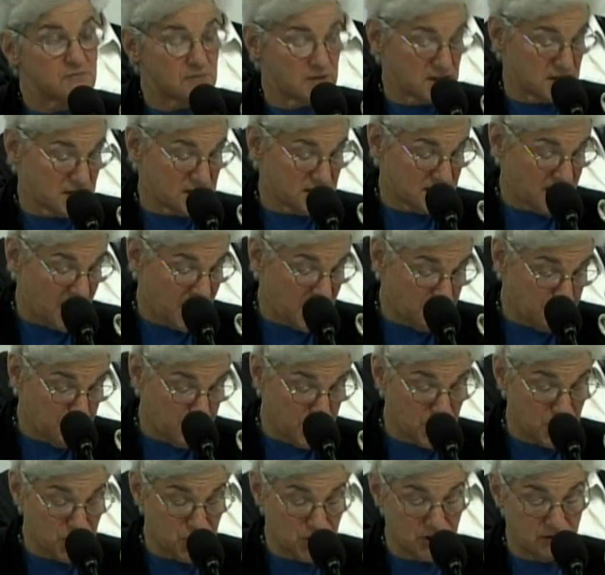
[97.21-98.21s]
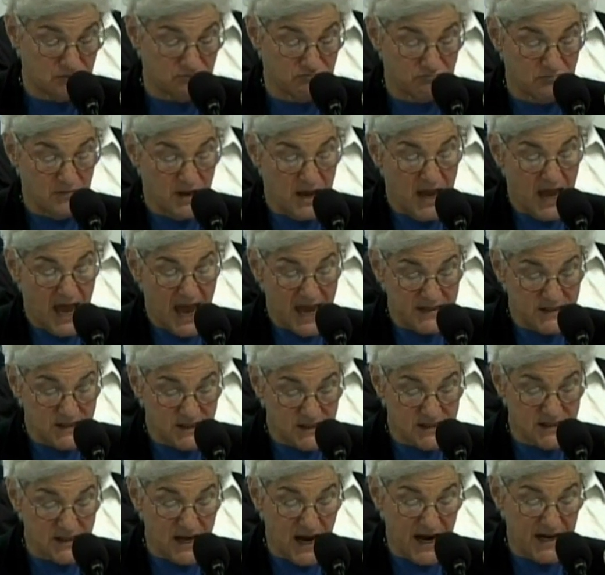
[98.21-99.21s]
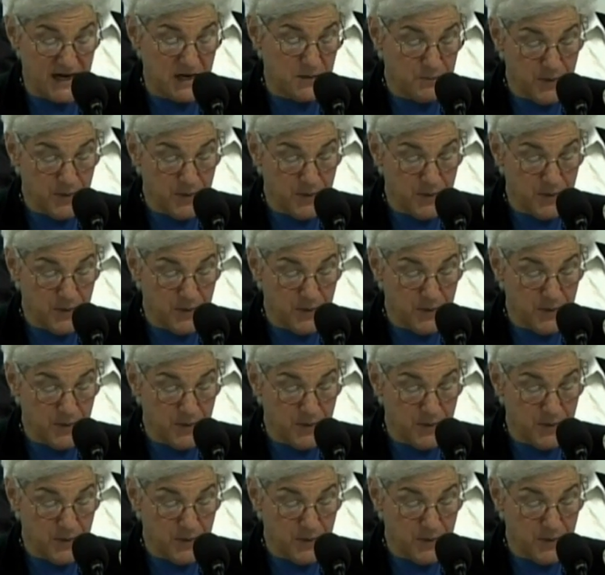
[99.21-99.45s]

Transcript: from the state budget and society,